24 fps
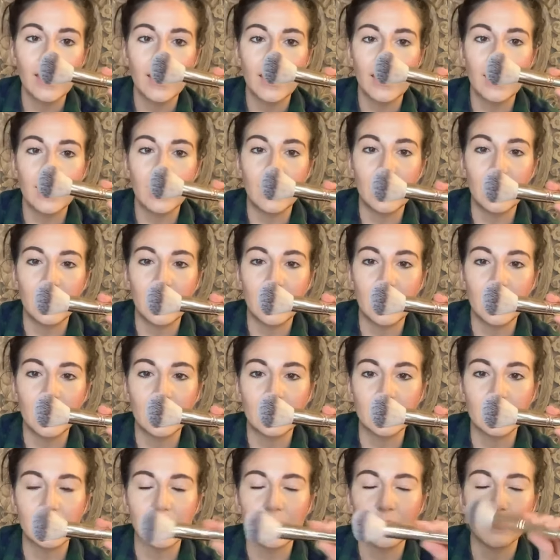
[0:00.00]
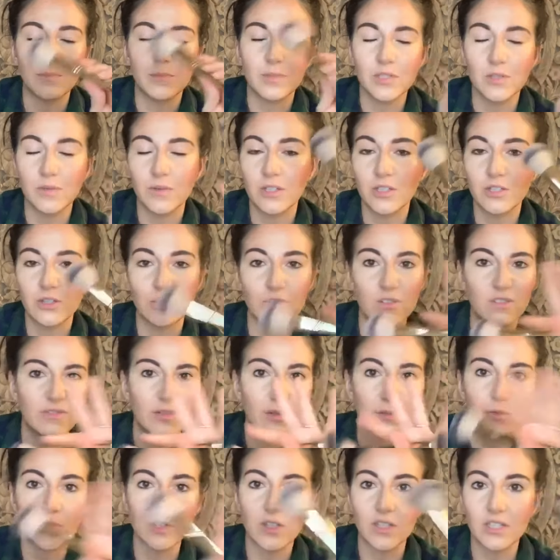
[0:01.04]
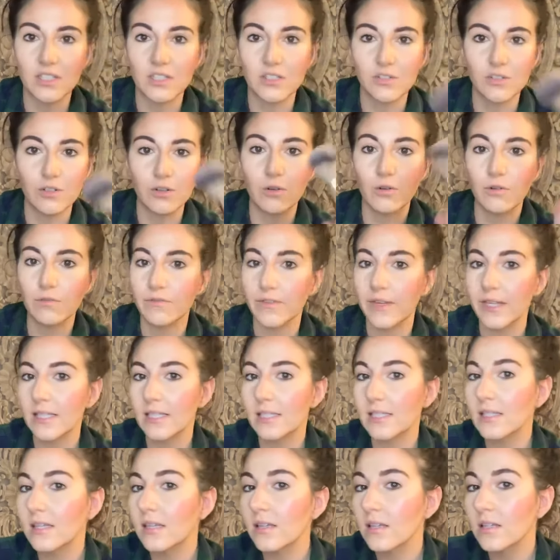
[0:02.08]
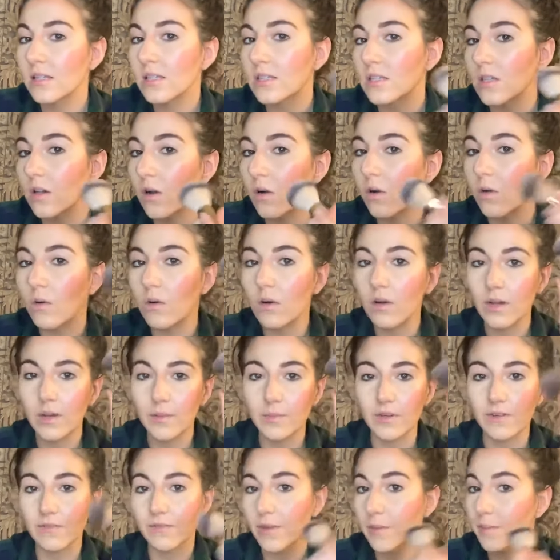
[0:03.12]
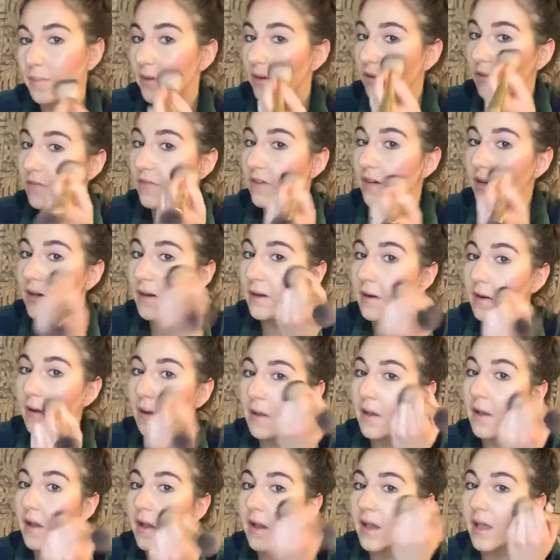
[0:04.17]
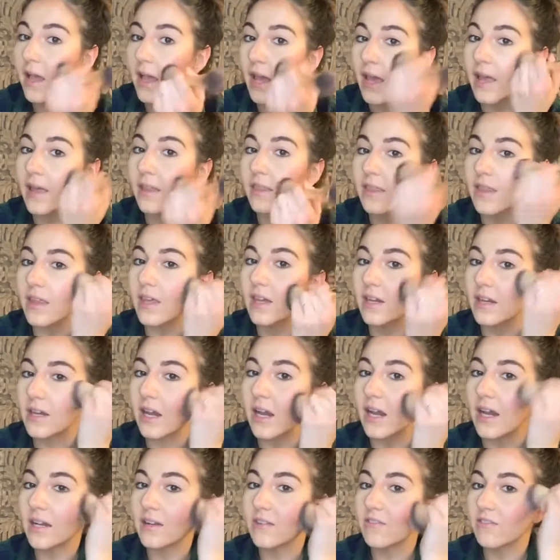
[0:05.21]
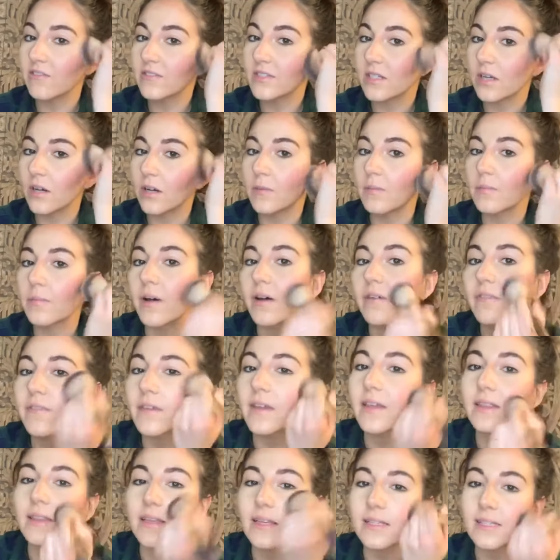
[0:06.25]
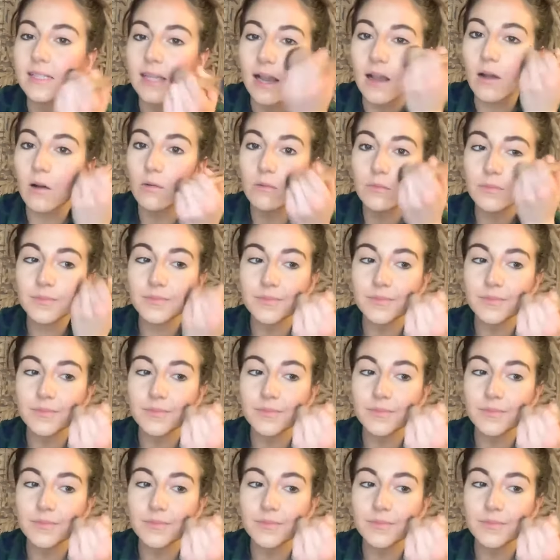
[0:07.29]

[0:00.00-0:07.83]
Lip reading: and between the two of them, you can do your whole face. So I'm gonna flip it over and then kind of start buffing this out.